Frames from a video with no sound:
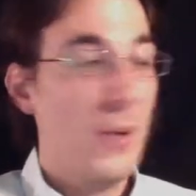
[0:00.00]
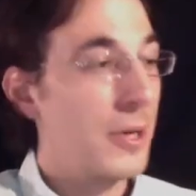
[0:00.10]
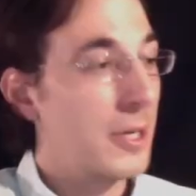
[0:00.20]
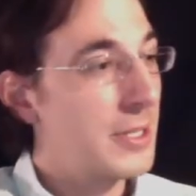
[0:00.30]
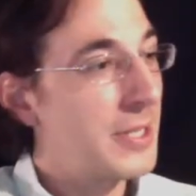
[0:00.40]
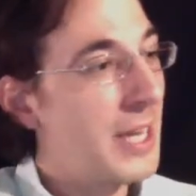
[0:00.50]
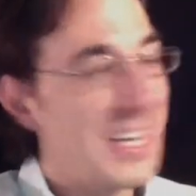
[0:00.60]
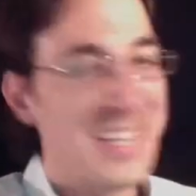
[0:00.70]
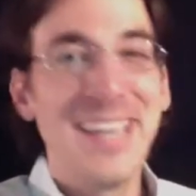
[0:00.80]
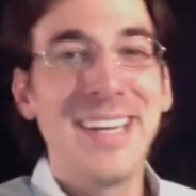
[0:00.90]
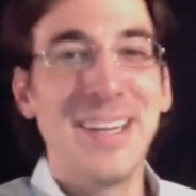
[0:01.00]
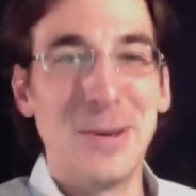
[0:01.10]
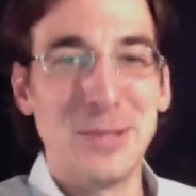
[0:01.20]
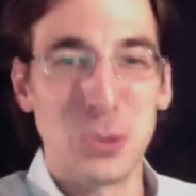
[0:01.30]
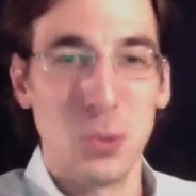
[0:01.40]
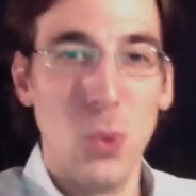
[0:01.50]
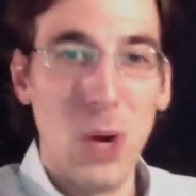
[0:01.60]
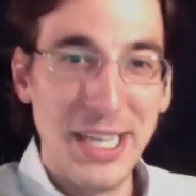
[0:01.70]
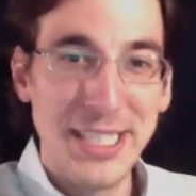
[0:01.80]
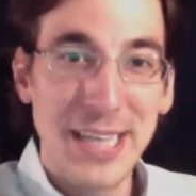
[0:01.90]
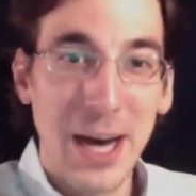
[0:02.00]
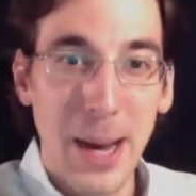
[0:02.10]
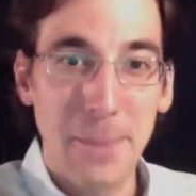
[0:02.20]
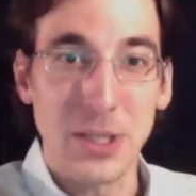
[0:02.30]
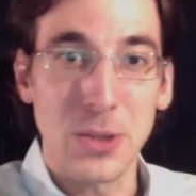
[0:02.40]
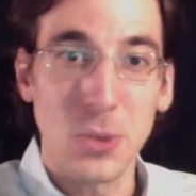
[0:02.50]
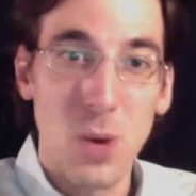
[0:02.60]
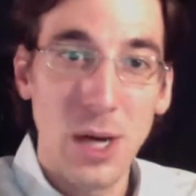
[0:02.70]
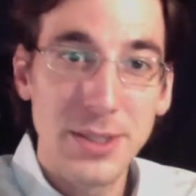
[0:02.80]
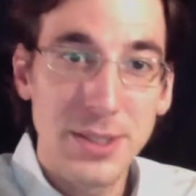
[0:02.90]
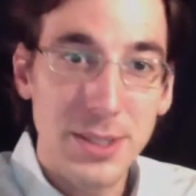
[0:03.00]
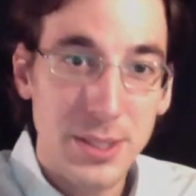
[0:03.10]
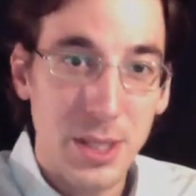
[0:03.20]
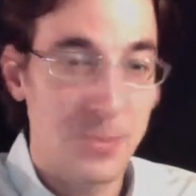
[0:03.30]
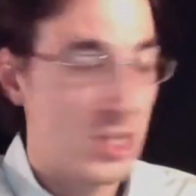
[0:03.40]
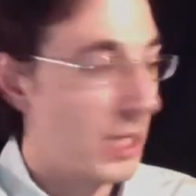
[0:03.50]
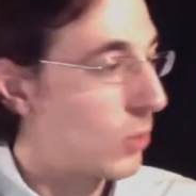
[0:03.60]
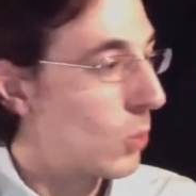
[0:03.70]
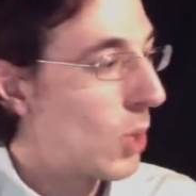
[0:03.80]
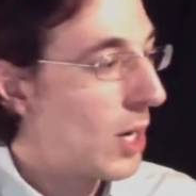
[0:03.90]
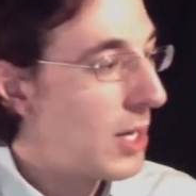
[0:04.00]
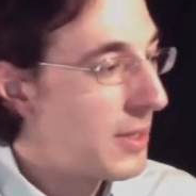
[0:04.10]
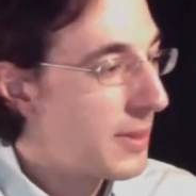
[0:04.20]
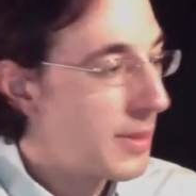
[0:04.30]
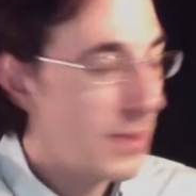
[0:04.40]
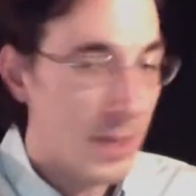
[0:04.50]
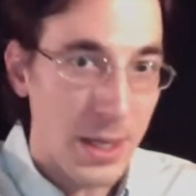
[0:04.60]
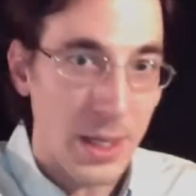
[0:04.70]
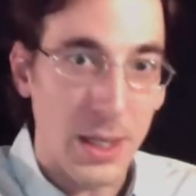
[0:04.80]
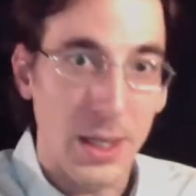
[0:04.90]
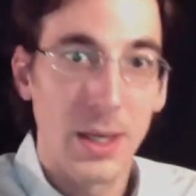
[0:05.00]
we're going to take just one topic, one subject, one thing,